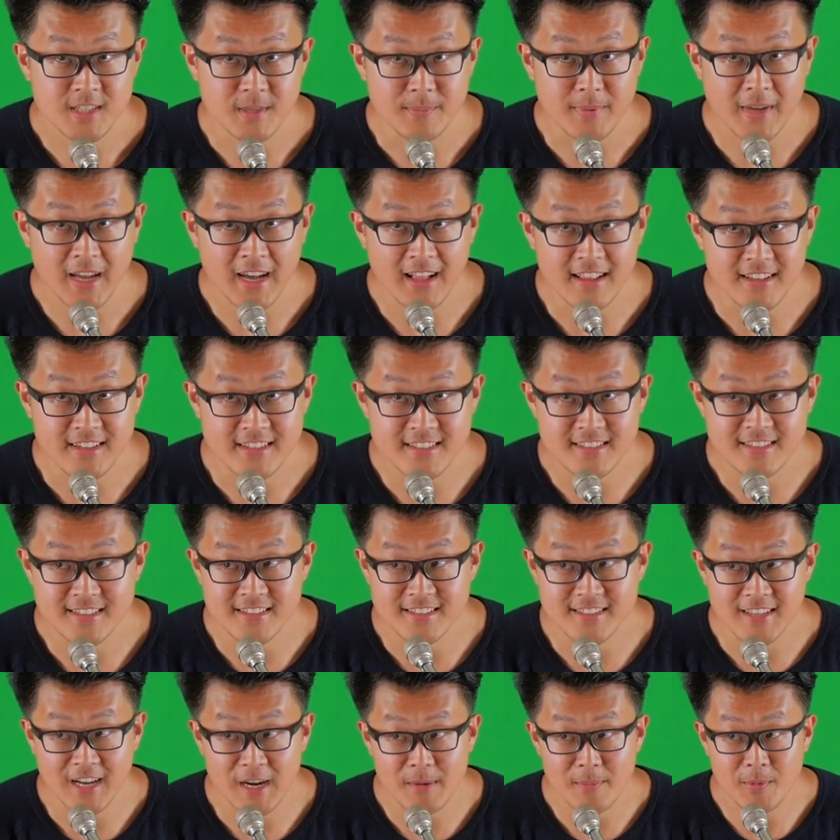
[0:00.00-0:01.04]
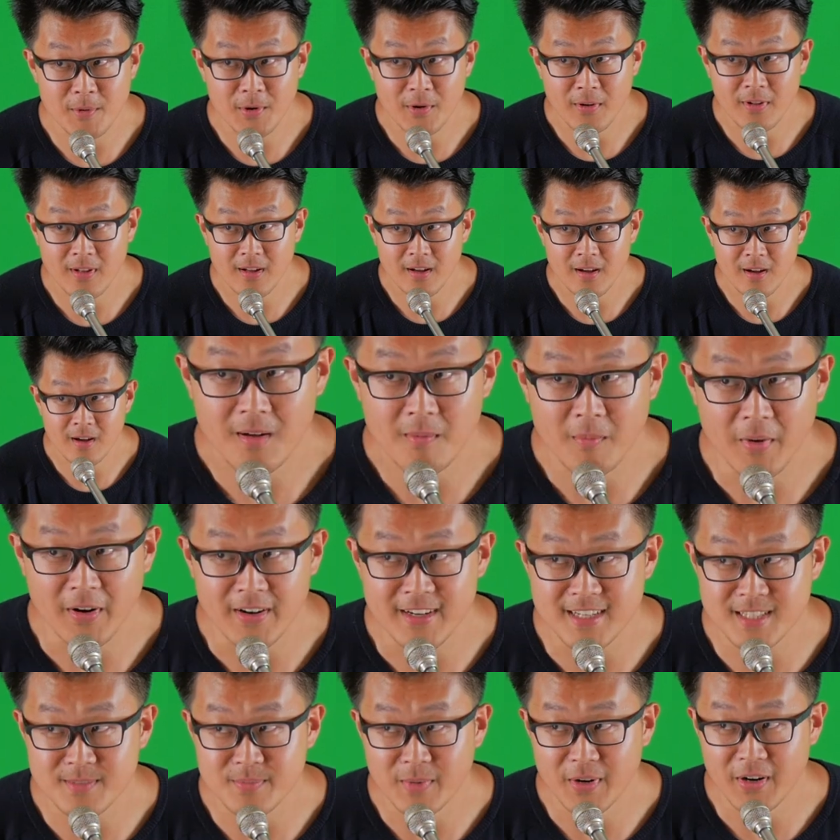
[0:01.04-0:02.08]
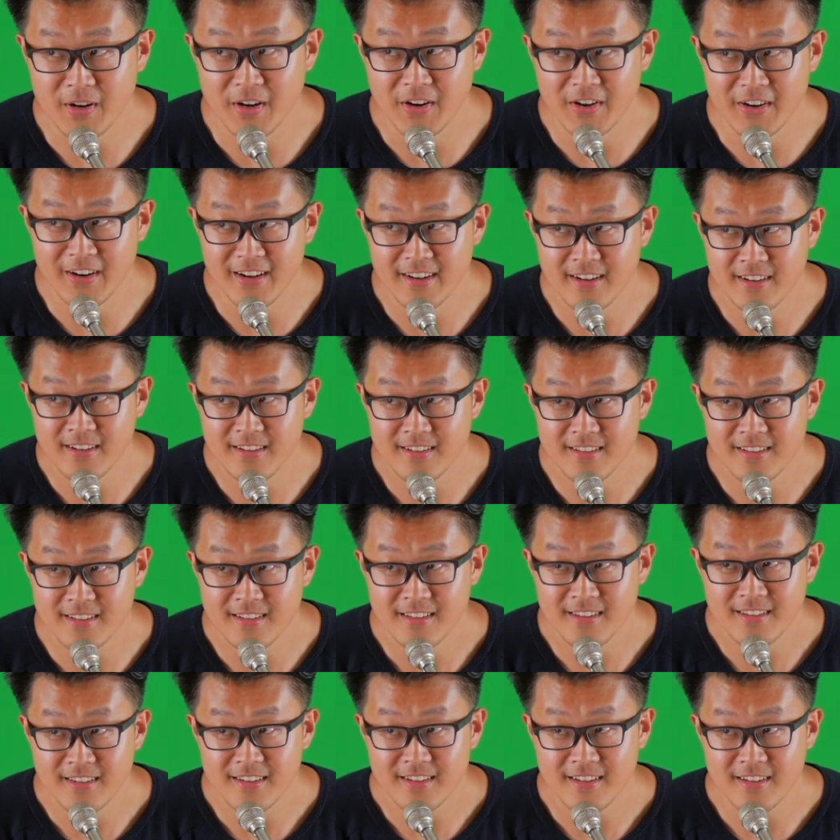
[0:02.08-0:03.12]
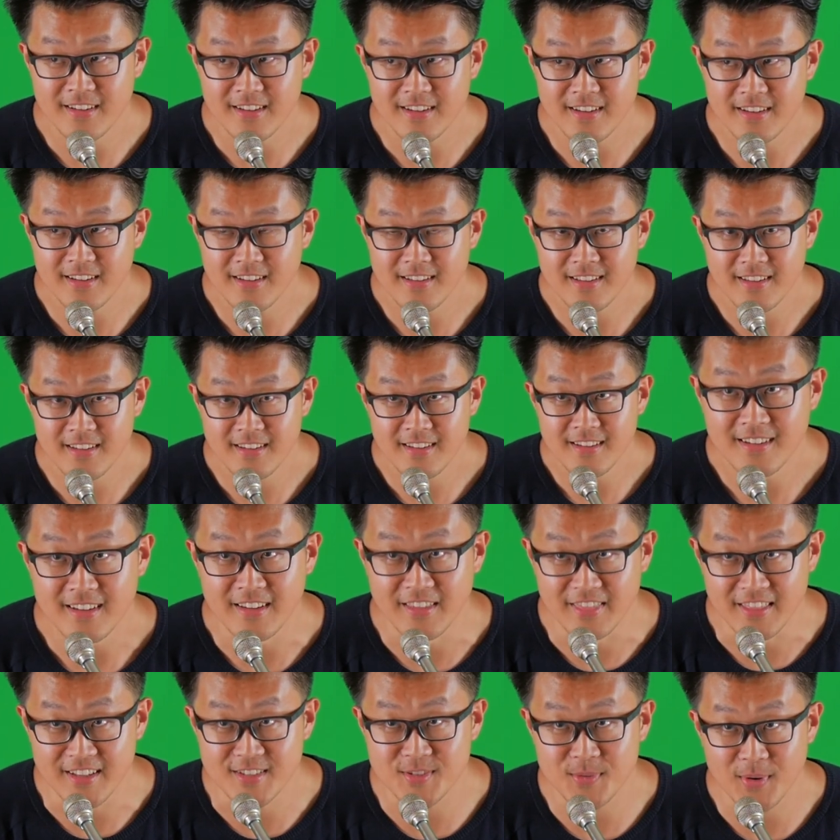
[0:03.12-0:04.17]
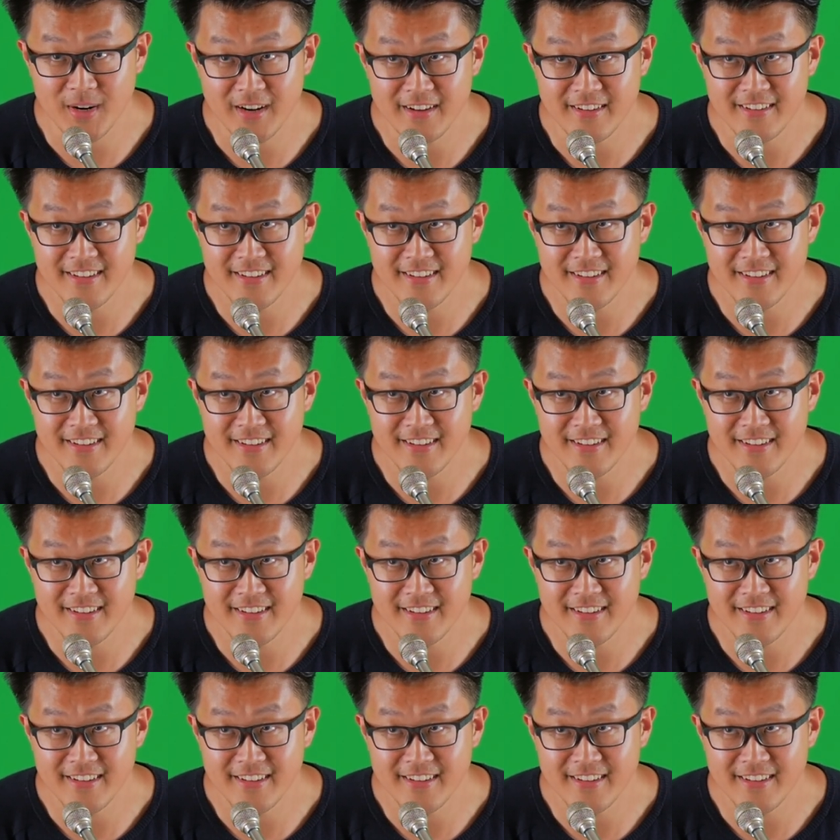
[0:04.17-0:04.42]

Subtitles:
Chip Kelly's disciple, Marcus Mariota. Sixth